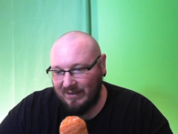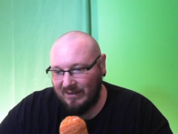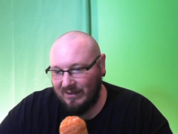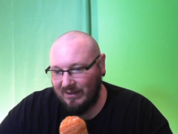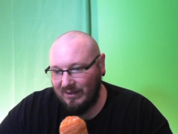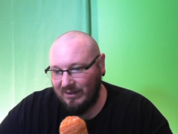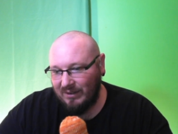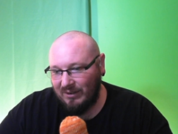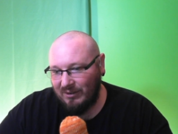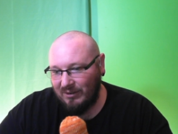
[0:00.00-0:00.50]

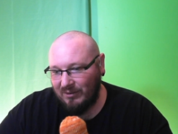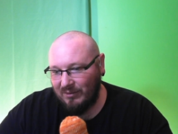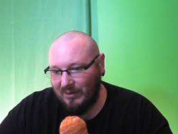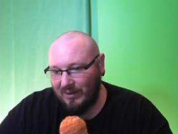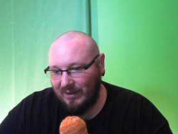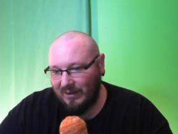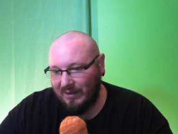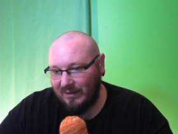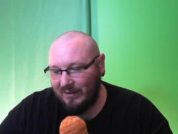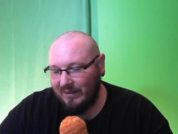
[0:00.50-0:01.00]
Oh,
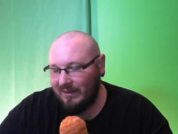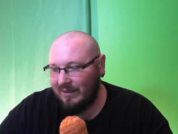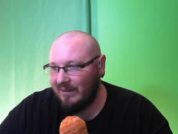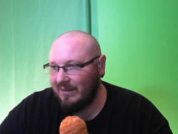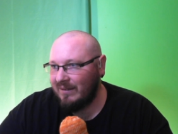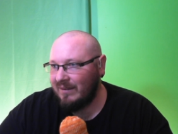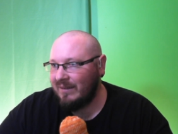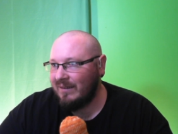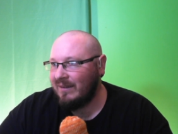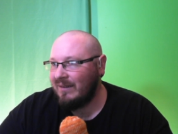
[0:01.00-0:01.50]
well.
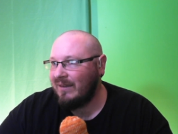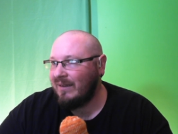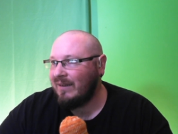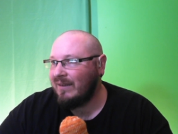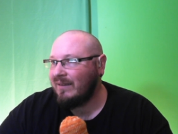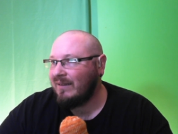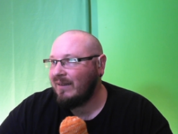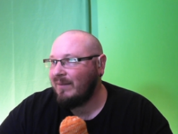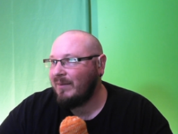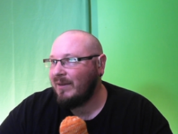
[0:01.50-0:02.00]

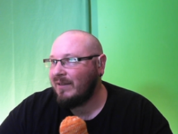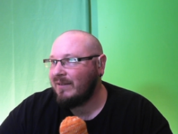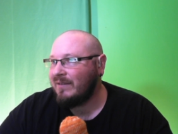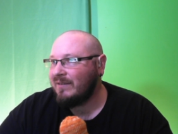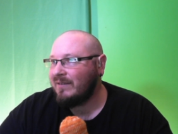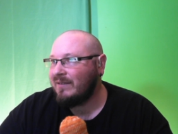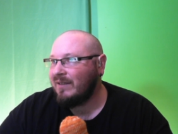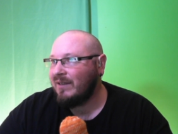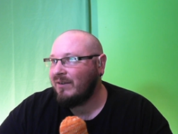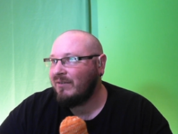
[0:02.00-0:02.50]
Well, let me get
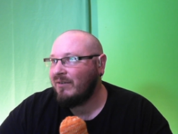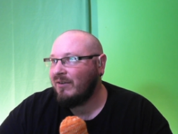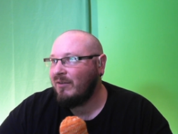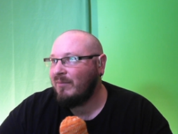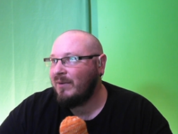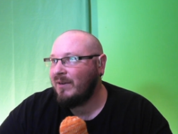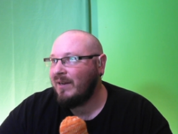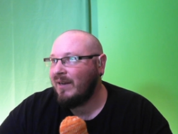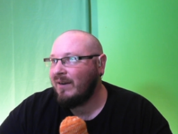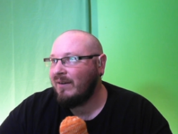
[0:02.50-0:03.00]
this thing
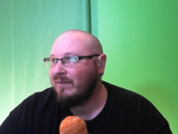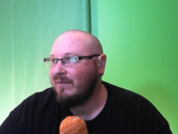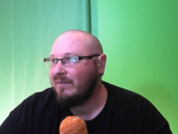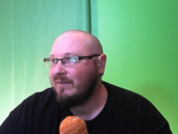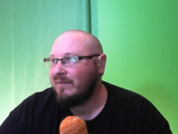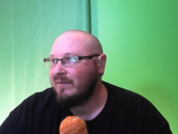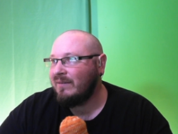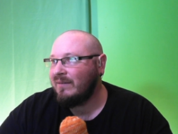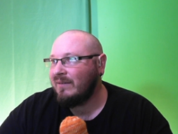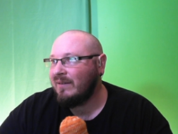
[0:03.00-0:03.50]
chromed out
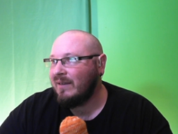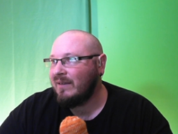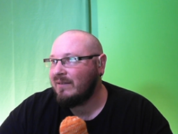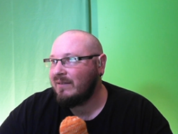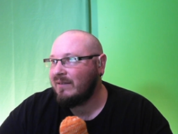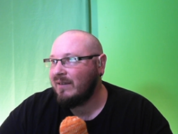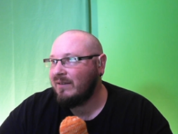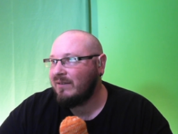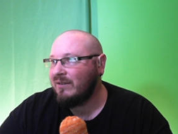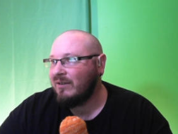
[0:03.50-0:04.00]
and
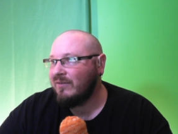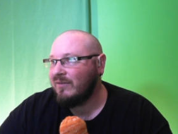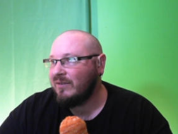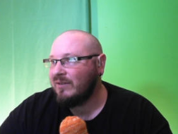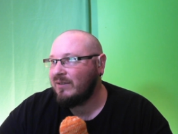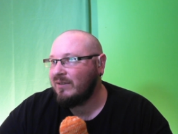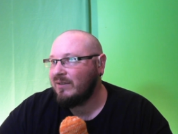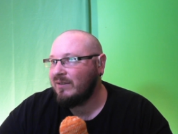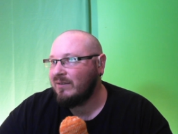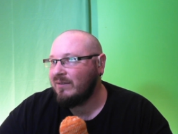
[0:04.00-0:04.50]
sent over
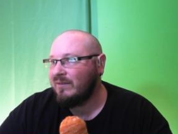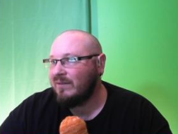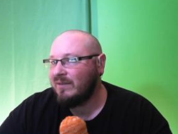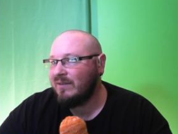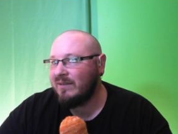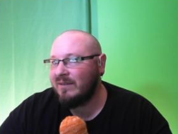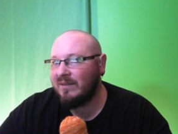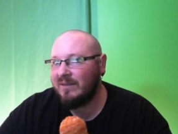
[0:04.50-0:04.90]
to you.